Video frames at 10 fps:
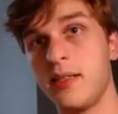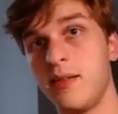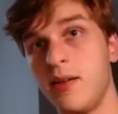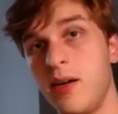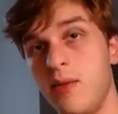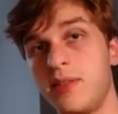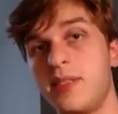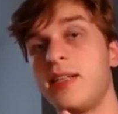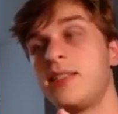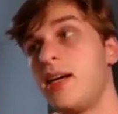uh, but
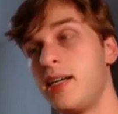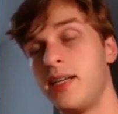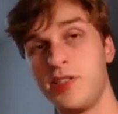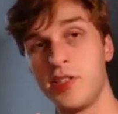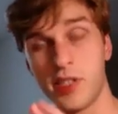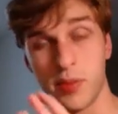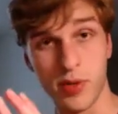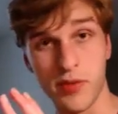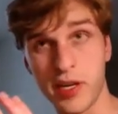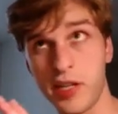dot dot is just an
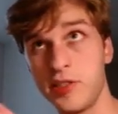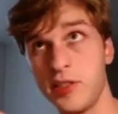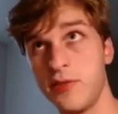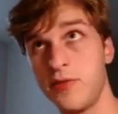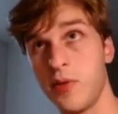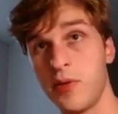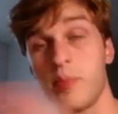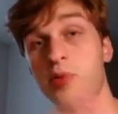abbreviation for the